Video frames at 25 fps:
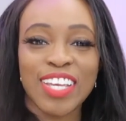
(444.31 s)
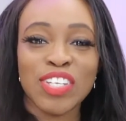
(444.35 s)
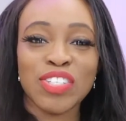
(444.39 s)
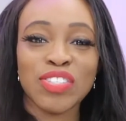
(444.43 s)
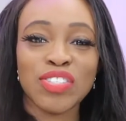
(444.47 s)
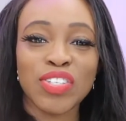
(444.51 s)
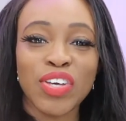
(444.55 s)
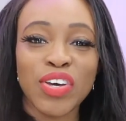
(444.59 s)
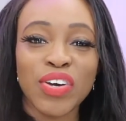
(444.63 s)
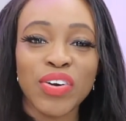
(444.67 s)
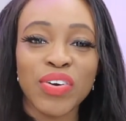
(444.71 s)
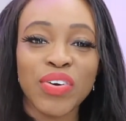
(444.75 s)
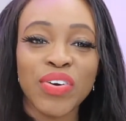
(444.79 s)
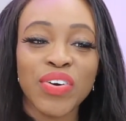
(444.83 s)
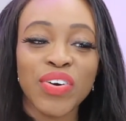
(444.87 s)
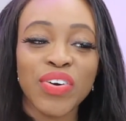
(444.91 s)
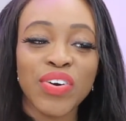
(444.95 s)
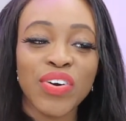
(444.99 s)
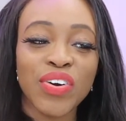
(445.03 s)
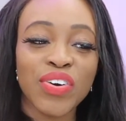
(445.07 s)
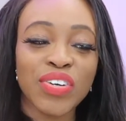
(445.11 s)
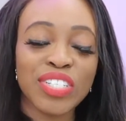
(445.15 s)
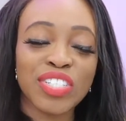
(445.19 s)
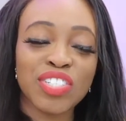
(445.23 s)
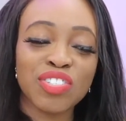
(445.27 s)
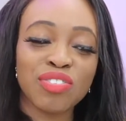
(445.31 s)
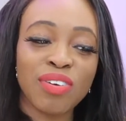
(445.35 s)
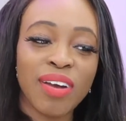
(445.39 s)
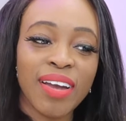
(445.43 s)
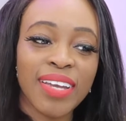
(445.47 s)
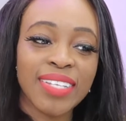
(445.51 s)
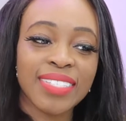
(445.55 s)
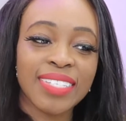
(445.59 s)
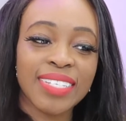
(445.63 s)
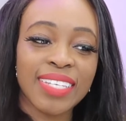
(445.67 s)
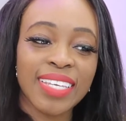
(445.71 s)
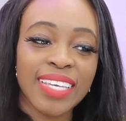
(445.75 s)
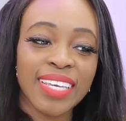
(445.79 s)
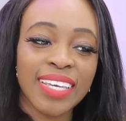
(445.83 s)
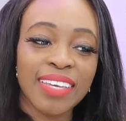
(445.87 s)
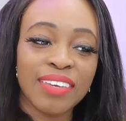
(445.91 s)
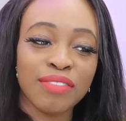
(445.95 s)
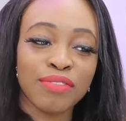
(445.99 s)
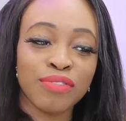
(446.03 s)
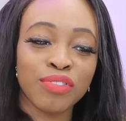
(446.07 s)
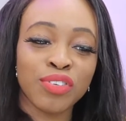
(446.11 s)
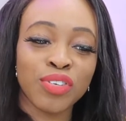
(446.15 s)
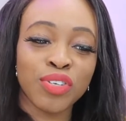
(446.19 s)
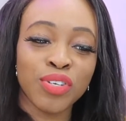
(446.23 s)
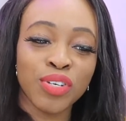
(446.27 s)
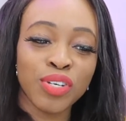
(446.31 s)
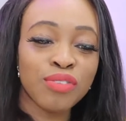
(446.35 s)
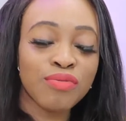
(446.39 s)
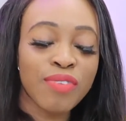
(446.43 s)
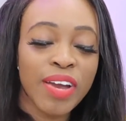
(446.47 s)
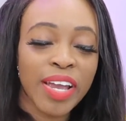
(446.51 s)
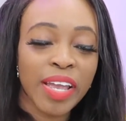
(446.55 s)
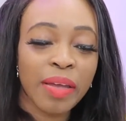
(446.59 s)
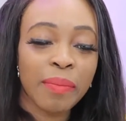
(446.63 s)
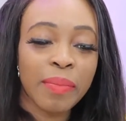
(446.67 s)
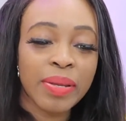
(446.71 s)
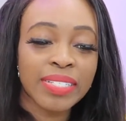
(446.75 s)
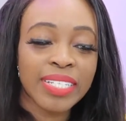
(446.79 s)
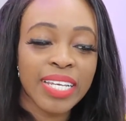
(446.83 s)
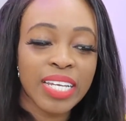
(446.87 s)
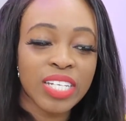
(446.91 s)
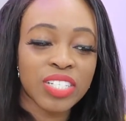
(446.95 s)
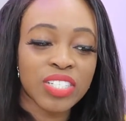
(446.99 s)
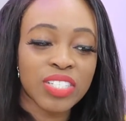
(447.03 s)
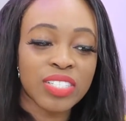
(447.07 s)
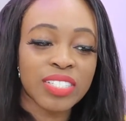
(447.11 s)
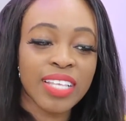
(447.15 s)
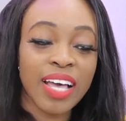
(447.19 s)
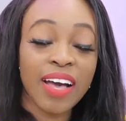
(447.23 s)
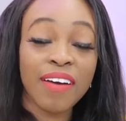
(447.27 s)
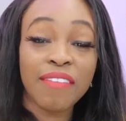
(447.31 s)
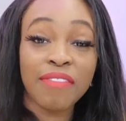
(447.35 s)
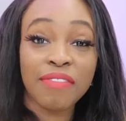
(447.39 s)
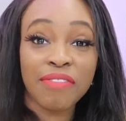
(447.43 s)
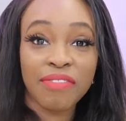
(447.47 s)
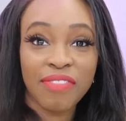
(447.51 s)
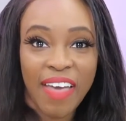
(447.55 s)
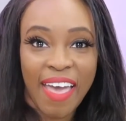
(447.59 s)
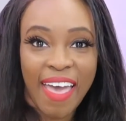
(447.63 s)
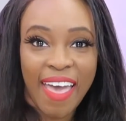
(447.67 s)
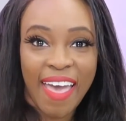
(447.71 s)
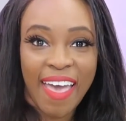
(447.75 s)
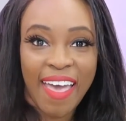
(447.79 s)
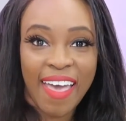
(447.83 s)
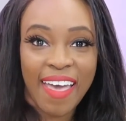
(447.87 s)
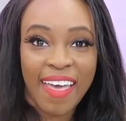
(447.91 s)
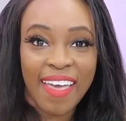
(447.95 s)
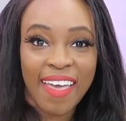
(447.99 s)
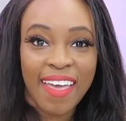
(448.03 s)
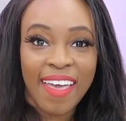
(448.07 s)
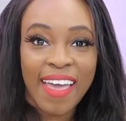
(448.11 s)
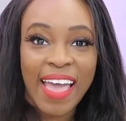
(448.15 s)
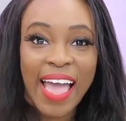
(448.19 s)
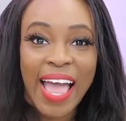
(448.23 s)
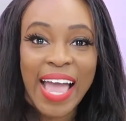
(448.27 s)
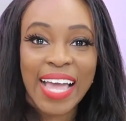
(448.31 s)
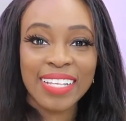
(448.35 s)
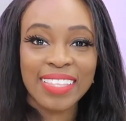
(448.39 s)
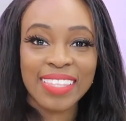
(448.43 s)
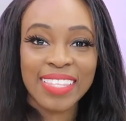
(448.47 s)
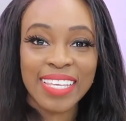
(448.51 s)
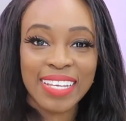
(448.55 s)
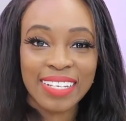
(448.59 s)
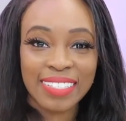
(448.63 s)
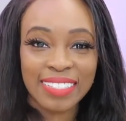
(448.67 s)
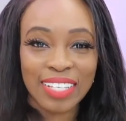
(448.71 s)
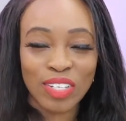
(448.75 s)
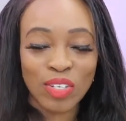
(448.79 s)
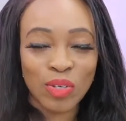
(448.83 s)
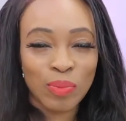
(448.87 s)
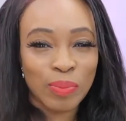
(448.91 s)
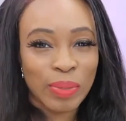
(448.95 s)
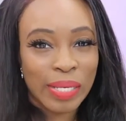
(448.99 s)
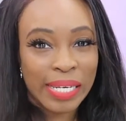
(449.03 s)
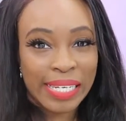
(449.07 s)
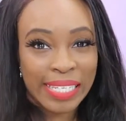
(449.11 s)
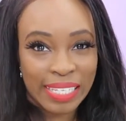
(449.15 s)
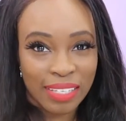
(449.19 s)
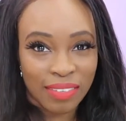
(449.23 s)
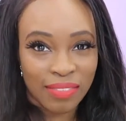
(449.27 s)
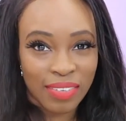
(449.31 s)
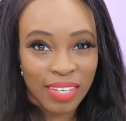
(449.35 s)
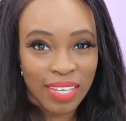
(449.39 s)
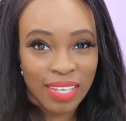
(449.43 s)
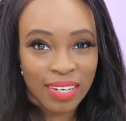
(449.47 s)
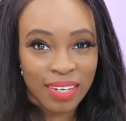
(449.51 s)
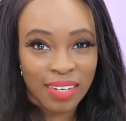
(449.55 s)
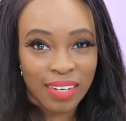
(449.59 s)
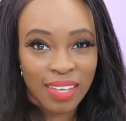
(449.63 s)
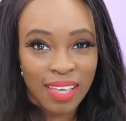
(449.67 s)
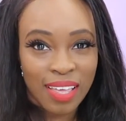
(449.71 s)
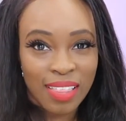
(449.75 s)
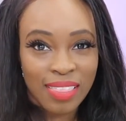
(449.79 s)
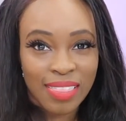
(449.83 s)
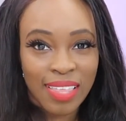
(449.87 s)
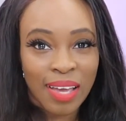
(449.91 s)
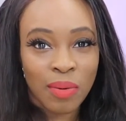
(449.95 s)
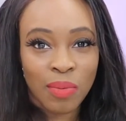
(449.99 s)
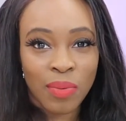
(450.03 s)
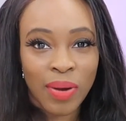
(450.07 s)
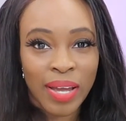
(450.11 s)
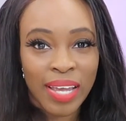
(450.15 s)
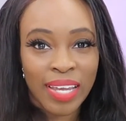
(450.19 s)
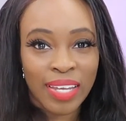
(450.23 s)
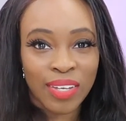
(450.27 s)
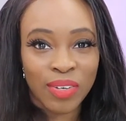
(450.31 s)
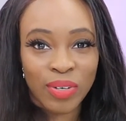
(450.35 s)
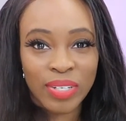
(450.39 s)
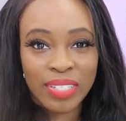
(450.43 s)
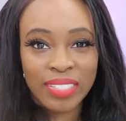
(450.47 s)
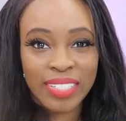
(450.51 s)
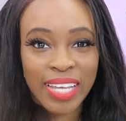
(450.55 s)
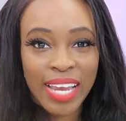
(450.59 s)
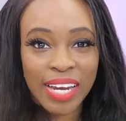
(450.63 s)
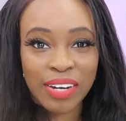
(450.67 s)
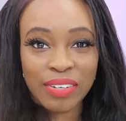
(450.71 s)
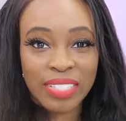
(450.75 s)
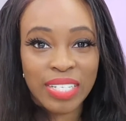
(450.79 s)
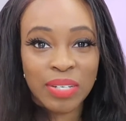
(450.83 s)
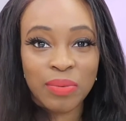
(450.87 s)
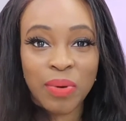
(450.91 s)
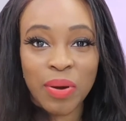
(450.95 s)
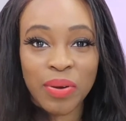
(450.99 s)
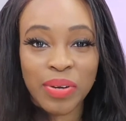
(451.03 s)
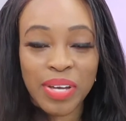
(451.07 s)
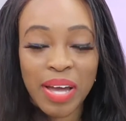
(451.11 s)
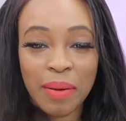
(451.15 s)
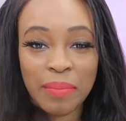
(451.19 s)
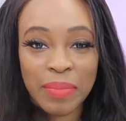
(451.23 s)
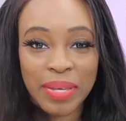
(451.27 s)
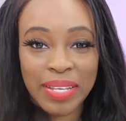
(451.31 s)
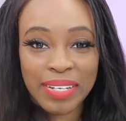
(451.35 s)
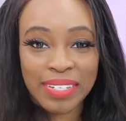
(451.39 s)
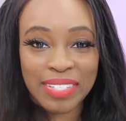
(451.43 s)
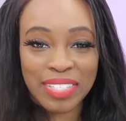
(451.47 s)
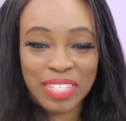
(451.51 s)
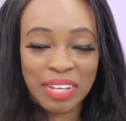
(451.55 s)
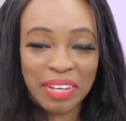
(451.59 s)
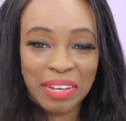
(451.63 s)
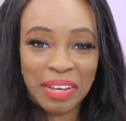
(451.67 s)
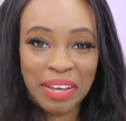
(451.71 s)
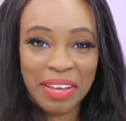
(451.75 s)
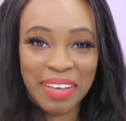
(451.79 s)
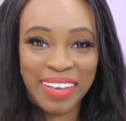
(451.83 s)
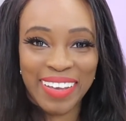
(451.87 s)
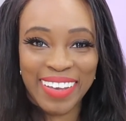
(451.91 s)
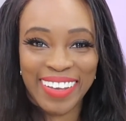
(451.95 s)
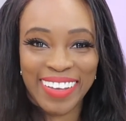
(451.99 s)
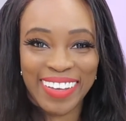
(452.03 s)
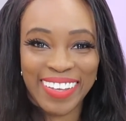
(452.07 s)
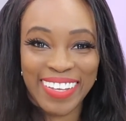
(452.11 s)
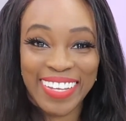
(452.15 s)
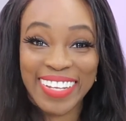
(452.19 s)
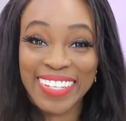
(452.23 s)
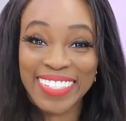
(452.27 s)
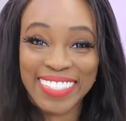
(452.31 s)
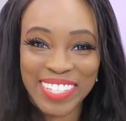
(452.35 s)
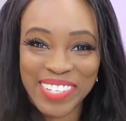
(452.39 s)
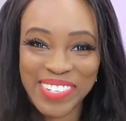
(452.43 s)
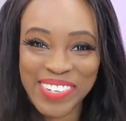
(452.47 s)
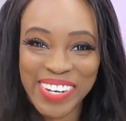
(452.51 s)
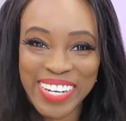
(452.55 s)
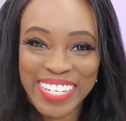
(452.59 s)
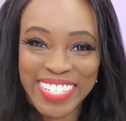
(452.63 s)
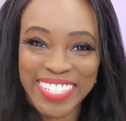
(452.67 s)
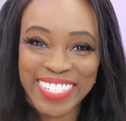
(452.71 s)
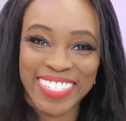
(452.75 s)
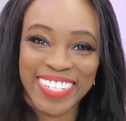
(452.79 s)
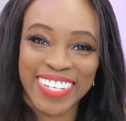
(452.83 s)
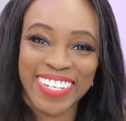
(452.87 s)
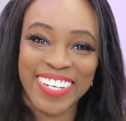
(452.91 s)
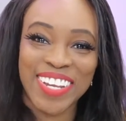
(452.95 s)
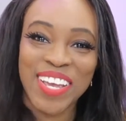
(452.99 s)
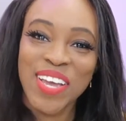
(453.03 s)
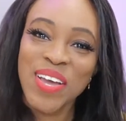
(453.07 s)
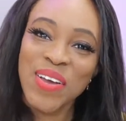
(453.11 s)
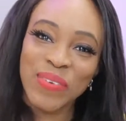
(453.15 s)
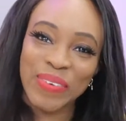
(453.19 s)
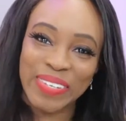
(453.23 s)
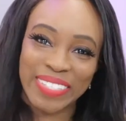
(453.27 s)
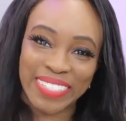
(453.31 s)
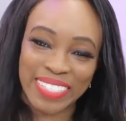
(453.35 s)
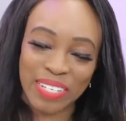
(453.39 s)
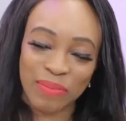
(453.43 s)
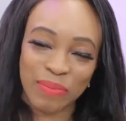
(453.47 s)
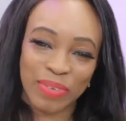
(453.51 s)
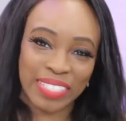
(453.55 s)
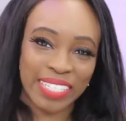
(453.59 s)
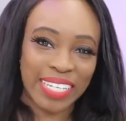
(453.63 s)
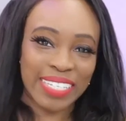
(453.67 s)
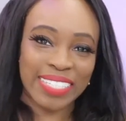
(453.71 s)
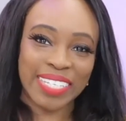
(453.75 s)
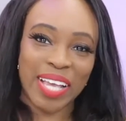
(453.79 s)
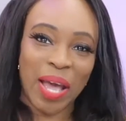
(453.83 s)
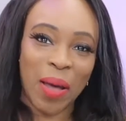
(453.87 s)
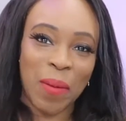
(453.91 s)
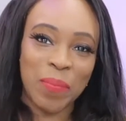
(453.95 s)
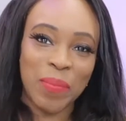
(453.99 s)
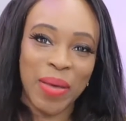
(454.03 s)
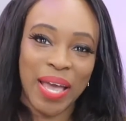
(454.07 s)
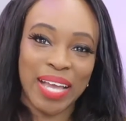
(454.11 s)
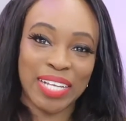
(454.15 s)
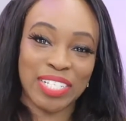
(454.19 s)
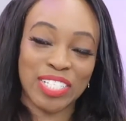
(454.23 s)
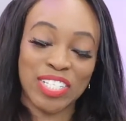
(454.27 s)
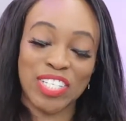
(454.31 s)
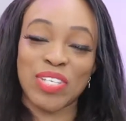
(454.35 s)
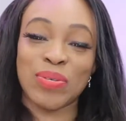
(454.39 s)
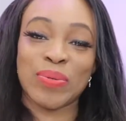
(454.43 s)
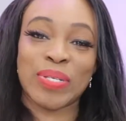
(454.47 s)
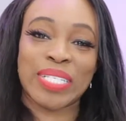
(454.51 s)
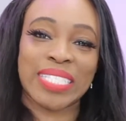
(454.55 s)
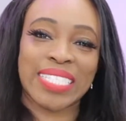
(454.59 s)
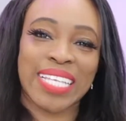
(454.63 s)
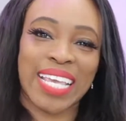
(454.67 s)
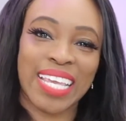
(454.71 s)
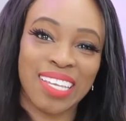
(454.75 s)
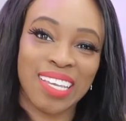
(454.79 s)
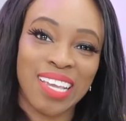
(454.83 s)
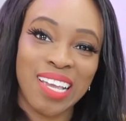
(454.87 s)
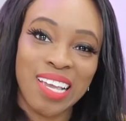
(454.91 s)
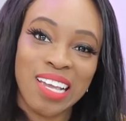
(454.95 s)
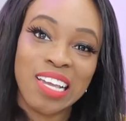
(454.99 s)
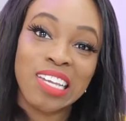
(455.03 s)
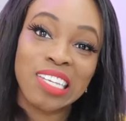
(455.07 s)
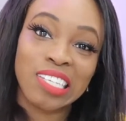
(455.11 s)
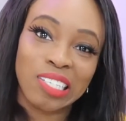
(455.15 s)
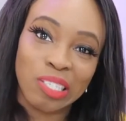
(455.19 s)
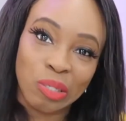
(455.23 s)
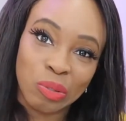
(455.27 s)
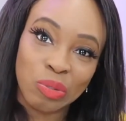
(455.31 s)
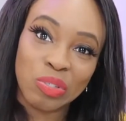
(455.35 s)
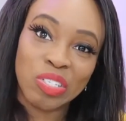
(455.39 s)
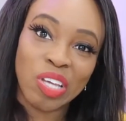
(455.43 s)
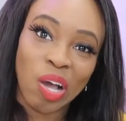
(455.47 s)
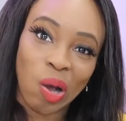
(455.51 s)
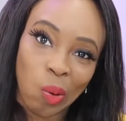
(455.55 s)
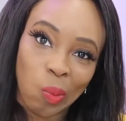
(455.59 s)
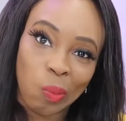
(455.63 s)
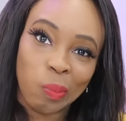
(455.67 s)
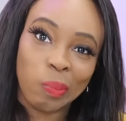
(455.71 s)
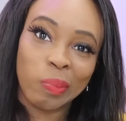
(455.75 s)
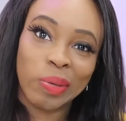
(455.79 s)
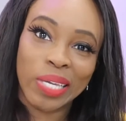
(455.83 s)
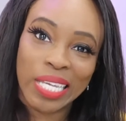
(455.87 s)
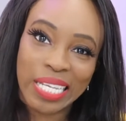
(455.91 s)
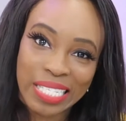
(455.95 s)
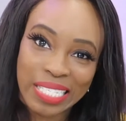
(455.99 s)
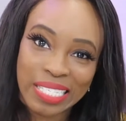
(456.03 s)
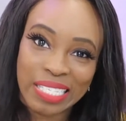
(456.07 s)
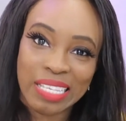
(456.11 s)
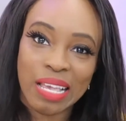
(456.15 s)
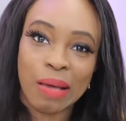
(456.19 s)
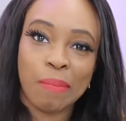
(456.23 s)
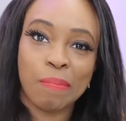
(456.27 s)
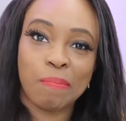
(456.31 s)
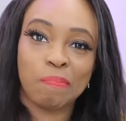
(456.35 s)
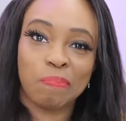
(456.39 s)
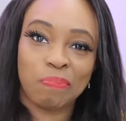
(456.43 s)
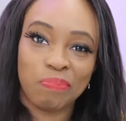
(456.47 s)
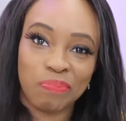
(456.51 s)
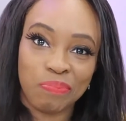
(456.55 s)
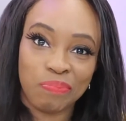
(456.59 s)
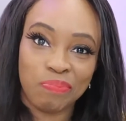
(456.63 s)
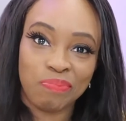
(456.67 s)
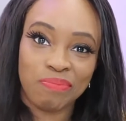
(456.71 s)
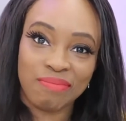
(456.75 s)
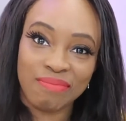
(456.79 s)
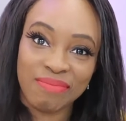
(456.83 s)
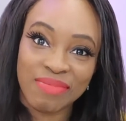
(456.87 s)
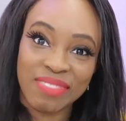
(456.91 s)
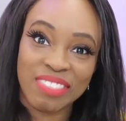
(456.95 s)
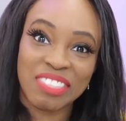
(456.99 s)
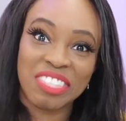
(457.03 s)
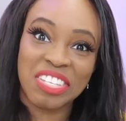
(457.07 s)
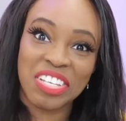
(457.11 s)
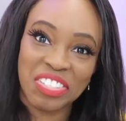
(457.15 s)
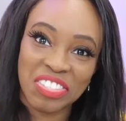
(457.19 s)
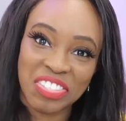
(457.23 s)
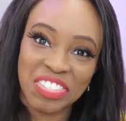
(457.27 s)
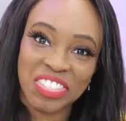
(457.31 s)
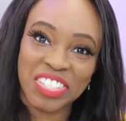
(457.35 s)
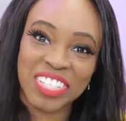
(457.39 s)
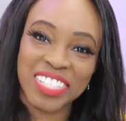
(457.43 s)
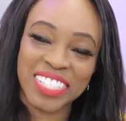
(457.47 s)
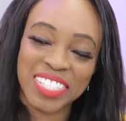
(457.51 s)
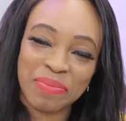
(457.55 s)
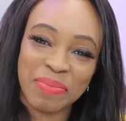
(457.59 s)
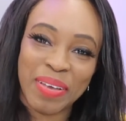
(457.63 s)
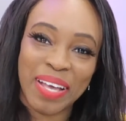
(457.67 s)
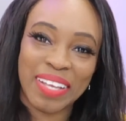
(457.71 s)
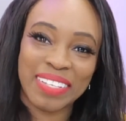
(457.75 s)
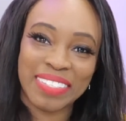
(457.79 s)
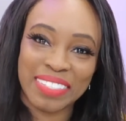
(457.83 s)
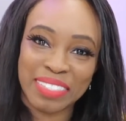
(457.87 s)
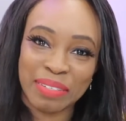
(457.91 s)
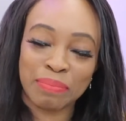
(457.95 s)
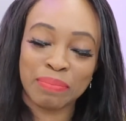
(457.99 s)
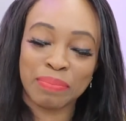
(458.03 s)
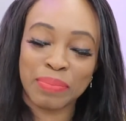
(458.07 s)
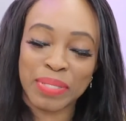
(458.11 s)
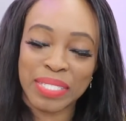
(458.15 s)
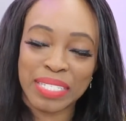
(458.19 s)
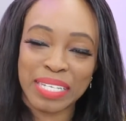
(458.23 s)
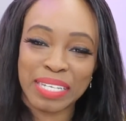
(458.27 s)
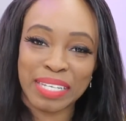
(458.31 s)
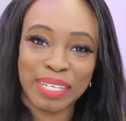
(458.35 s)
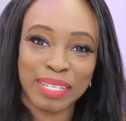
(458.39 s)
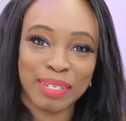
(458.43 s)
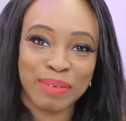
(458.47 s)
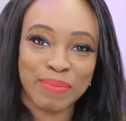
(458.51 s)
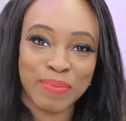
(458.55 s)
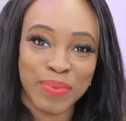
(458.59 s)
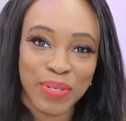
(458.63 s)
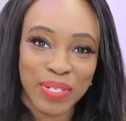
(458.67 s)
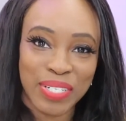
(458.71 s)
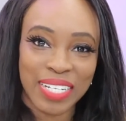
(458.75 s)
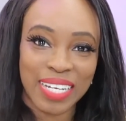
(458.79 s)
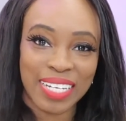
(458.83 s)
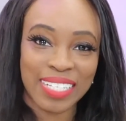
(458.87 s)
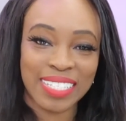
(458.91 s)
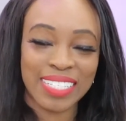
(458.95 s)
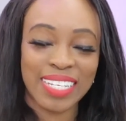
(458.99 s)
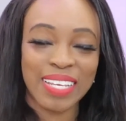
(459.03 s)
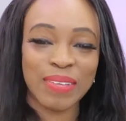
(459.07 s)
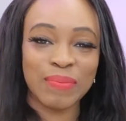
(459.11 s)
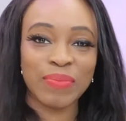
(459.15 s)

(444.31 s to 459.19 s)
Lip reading: So try to give good recommendations that are fair and things that you believe in. That way your integrity won't come into question when someone does come back to you and say, you told me some nonsense about some particular product.